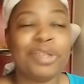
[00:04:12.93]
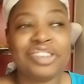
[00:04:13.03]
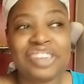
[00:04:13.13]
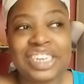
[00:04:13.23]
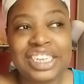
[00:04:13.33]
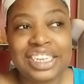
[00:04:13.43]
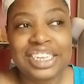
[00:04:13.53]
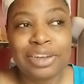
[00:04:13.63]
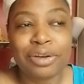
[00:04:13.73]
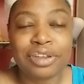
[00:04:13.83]

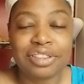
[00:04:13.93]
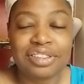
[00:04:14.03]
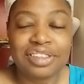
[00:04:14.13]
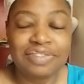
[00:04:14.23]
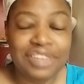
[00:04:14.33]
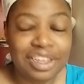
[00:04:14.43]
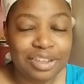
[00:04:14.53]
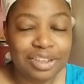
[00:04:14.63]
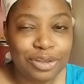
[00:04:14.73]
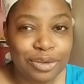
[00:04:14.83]
Shinki or
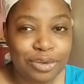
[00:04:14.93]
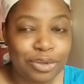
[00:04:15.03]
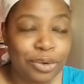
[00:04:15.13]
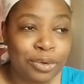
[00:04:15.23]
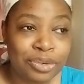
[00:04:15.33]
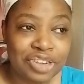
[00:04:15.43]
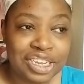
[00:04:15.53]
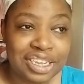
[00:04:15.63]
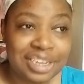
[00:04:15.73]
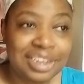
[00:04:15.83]
TVXQ Toho
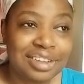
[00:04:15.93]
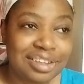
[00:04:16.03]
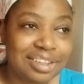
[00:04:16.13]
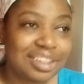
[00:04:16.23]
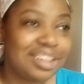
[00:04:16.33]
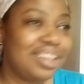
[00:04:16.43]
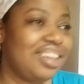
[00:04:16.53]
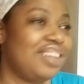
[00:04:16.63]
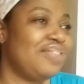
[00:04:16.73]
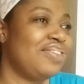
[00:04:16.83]
Shinki,
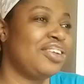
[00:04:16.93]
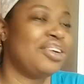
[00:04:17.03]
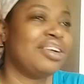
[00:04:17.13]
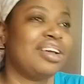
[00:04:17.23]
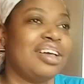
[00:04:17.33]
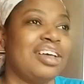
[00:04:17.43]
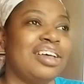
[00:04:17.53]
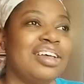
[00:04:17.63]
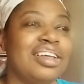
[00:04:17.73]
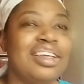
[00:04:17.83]
if you're
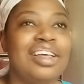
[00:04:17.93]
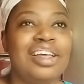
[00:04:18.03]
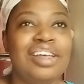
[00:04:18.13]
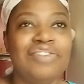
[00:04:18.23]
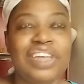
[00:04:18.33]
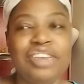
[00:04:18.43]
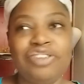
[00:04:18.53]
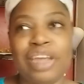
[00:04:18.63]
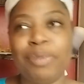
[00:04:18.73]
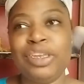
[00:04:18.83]
a fan of
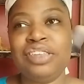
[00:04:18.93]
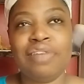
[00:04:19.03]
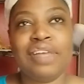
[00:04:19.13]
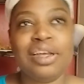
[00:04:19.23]
Japanese stuff.